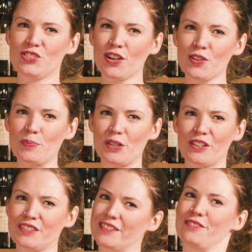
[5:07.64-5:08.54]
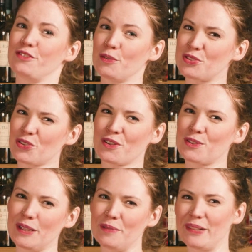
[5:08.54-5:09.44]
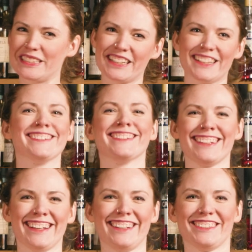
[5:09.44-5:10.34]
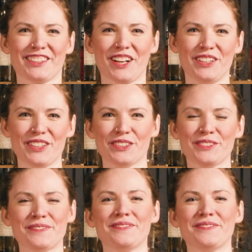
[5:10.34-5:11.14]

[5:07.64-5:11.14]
Junglebird from Strong Sweet and Bitter. So now you know.